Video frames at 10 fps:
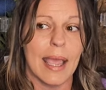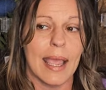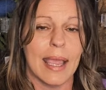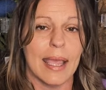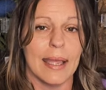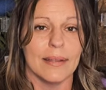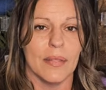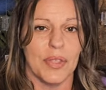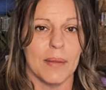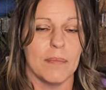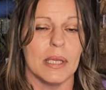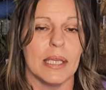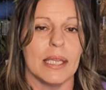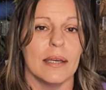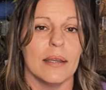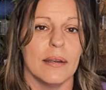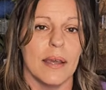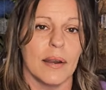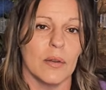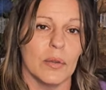and them being
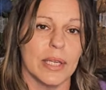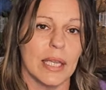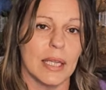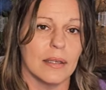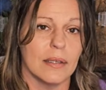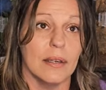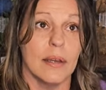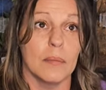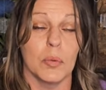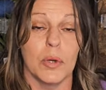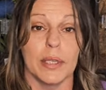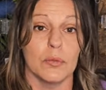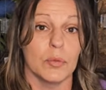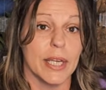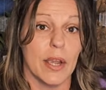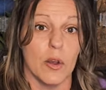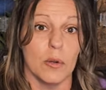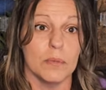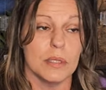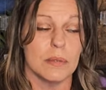not only number one in
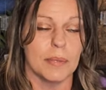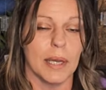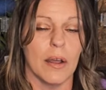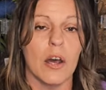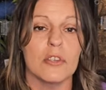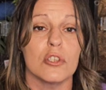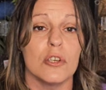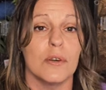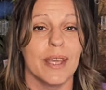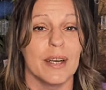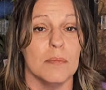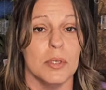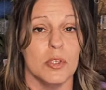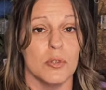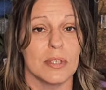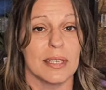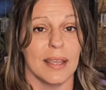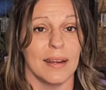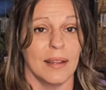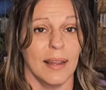rehomes, but also in abuse
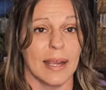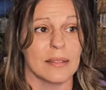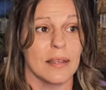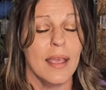and neglect.